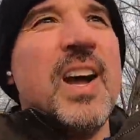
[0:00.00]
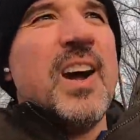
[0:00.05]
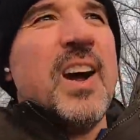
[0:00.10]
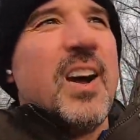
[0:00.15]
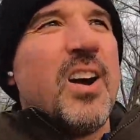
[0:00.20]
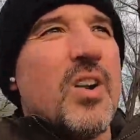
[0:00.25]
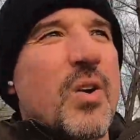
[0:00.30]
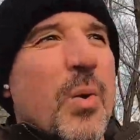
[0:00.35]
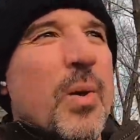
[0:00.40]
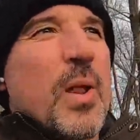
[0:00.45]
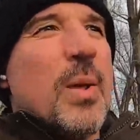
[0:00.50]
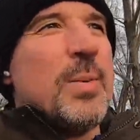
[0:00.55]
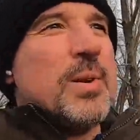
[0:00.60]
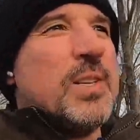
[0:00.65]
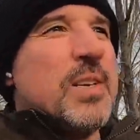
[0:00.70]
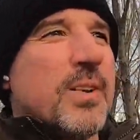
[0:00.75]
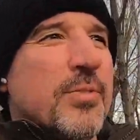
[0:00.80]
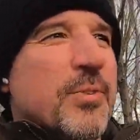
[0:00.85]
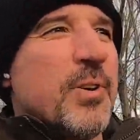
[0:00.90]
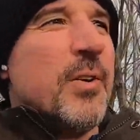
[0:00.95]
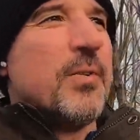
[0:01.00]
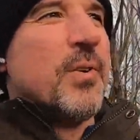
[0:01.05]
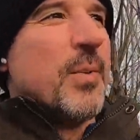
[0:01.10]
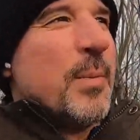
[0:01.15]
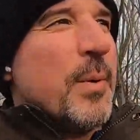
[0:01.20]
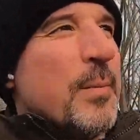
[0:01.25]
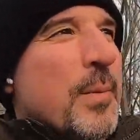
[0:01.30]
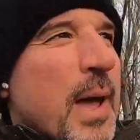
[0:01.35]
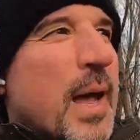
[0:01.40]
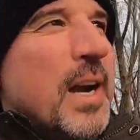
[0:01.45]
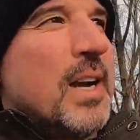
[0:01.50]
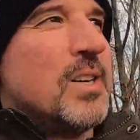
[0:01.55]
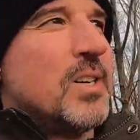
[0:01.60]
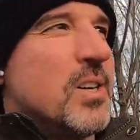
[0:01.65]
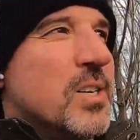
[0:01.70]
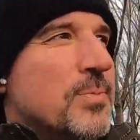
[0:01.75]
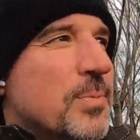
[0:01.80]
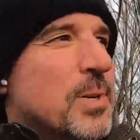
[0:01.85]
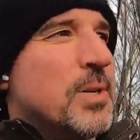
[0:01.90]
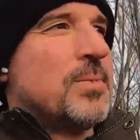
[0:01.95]
are quite a bit different from a
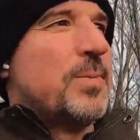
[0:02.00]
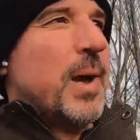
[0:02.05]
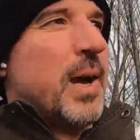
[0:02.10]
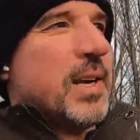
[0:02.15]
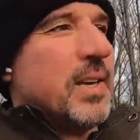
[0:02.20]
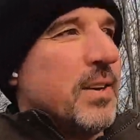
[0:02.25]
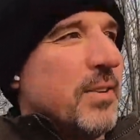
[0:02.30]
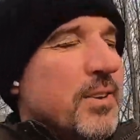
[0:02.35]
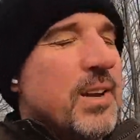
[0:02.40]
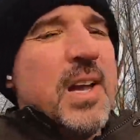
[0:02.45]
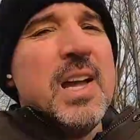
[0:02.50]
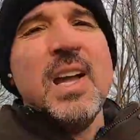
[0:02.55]
manager's perspective.